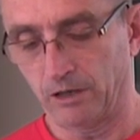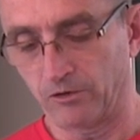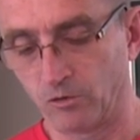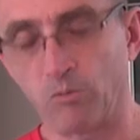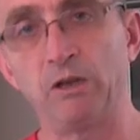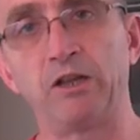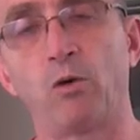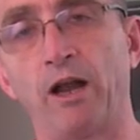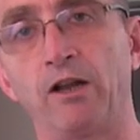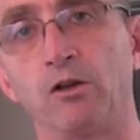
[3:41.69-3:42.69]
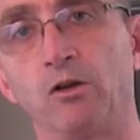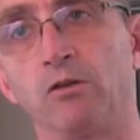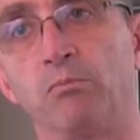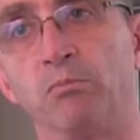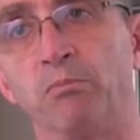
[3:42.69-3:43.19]
there's normally quite a
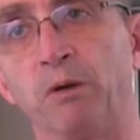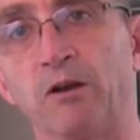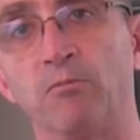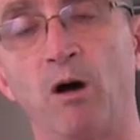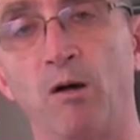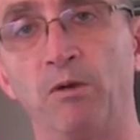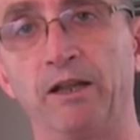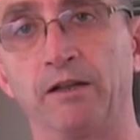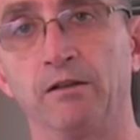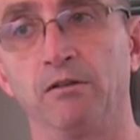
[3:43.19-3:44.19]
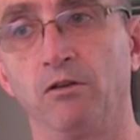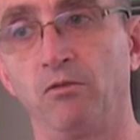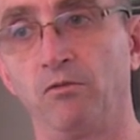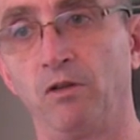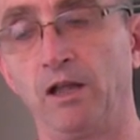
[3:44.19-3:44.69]
good bit of marbling
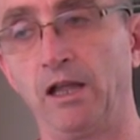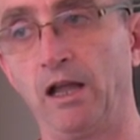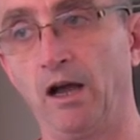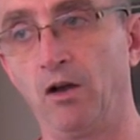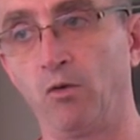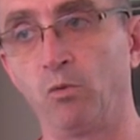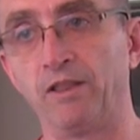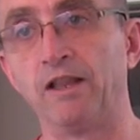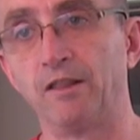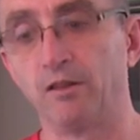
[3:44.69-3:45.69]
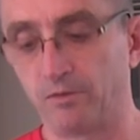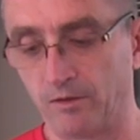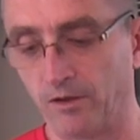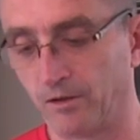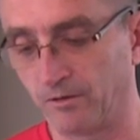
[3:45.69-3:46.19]
uh, within
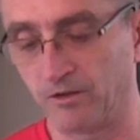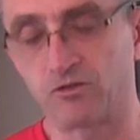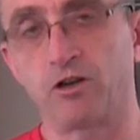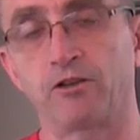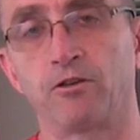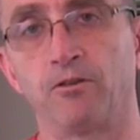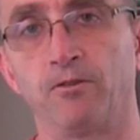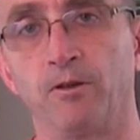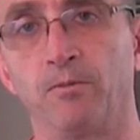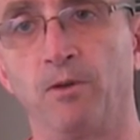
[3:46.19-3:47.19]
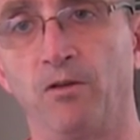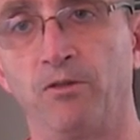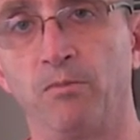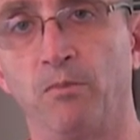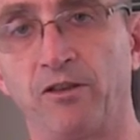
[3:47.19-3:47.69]
the, the structure of the
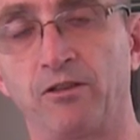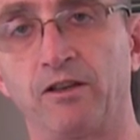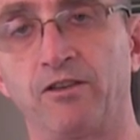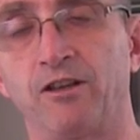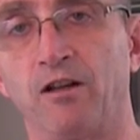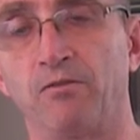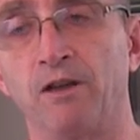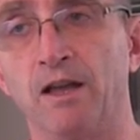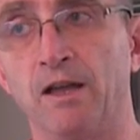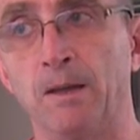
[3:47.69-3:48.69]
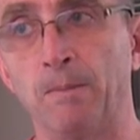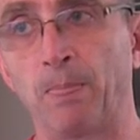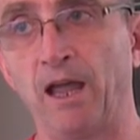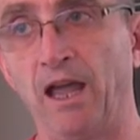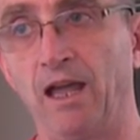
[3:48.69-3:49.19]
of the muscle itself,
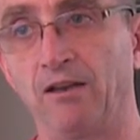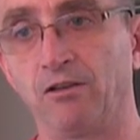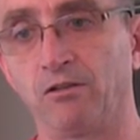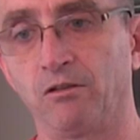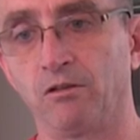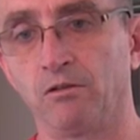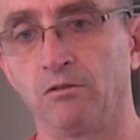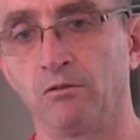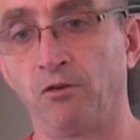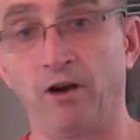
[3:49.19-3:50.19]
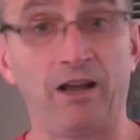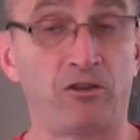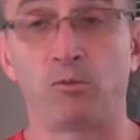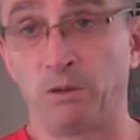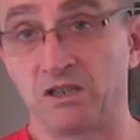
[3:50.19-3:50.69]
and for
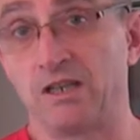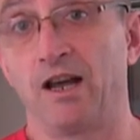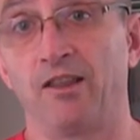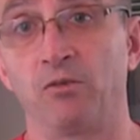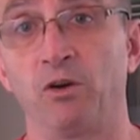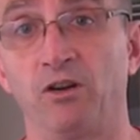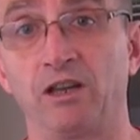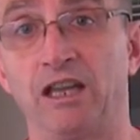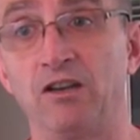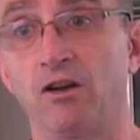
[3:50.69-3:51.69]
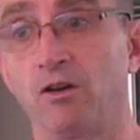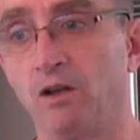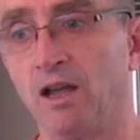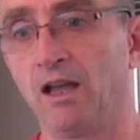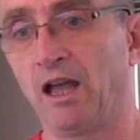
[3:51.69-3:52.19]
us, especially now that we're on
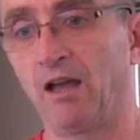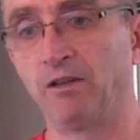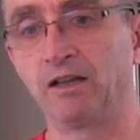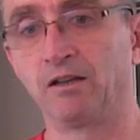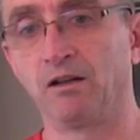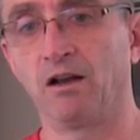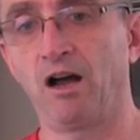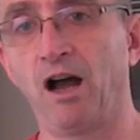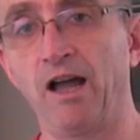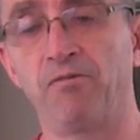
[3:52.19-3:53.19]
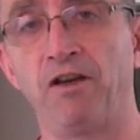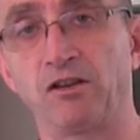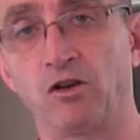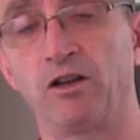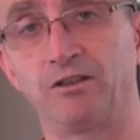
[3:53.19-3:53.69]
keto, having a higher
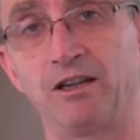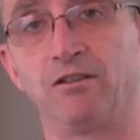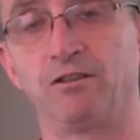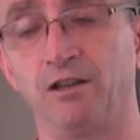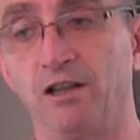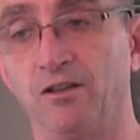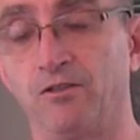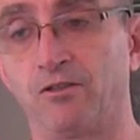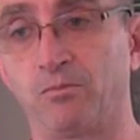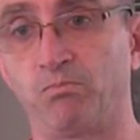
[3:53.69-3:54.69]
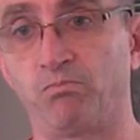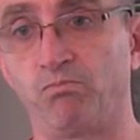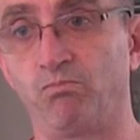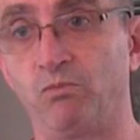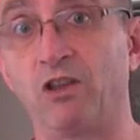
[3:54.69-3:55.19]
fat content is
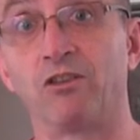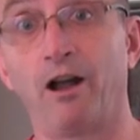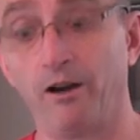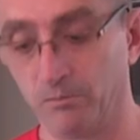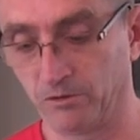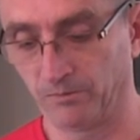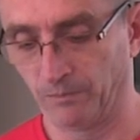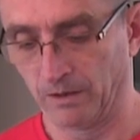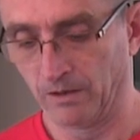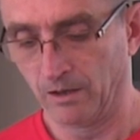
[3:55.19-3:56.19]
desirable.